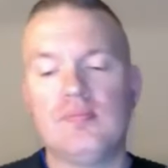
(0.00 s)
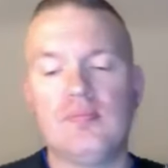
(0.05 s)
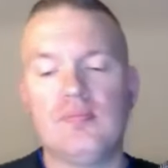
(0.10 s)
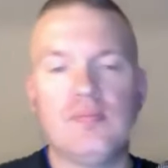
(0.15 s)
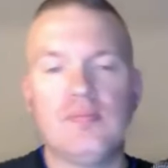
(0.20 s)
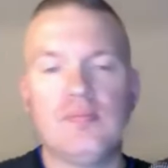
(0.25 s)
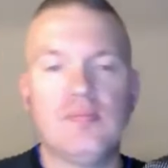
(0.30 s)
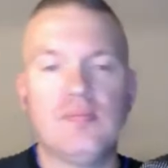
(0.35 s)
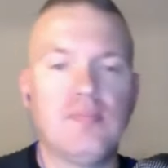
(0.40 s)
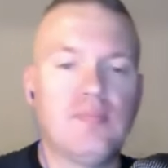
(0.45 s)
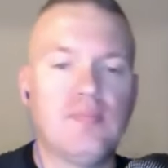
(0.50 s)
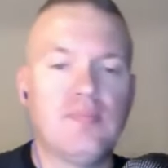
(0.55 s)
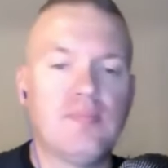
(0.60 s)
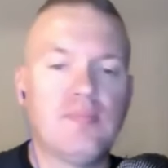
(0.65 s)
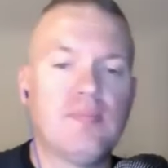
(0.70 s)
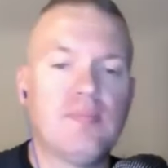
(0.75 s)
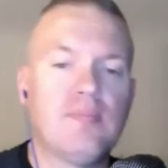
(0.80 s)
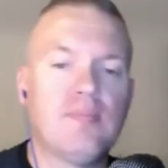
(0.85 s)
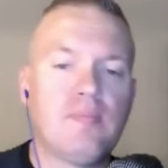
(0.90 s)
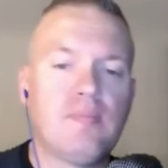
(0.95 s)

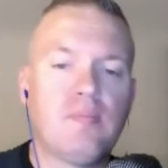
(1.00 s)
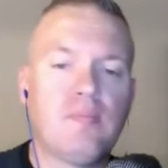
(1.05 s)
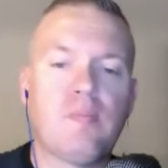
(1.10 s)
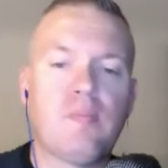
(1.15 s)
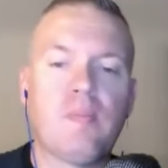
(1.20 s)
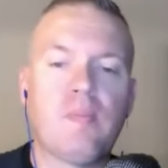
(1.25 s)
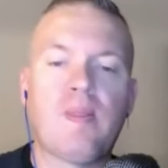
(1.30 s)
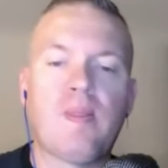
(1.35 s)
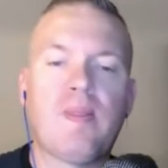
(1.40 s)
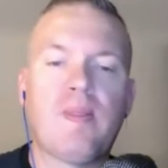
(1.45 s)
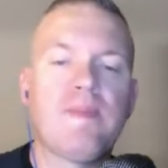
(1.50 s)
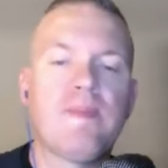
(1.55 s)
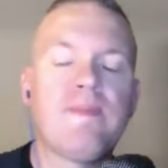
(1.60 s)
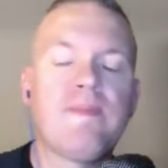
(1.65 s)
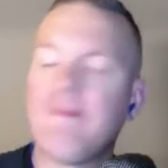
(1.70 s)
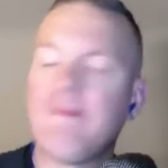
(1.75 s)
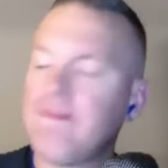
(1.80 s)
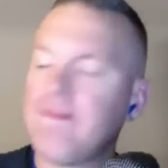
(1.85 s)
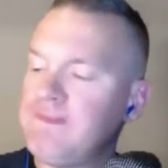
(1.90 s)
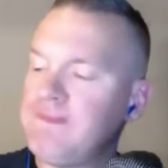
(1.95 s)

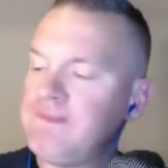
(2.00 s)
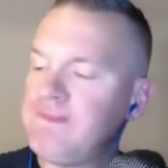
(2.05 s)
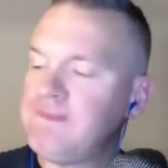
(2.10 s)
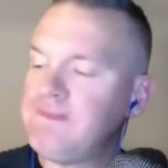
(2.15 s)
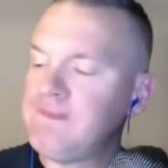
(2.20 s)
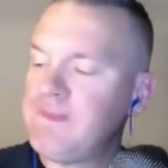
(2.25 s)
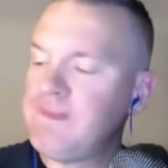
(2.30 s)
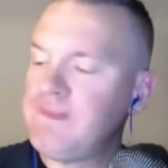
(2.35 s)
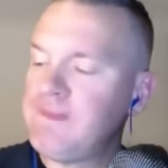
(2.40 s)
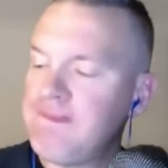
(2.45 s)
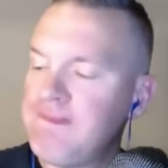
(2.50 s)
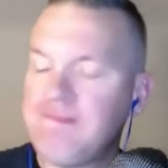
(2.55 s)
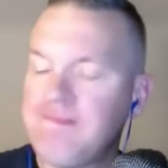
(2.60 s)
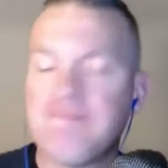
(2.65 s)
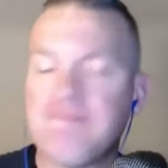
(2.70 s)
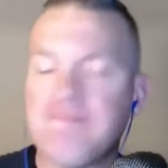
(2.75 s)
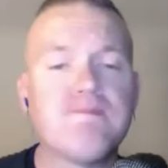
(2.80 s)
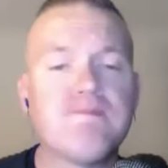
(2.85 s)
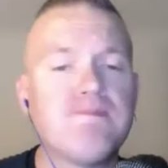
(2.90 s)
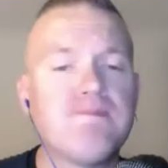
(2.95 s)

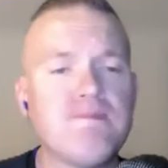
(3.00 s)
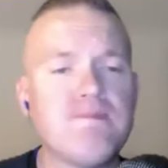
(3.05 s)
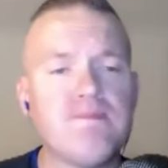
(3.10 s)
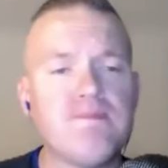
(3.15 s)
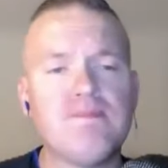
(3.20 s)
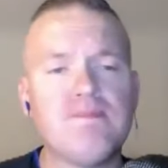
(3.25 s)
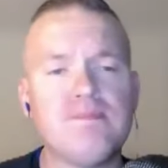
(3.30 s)
[no speech]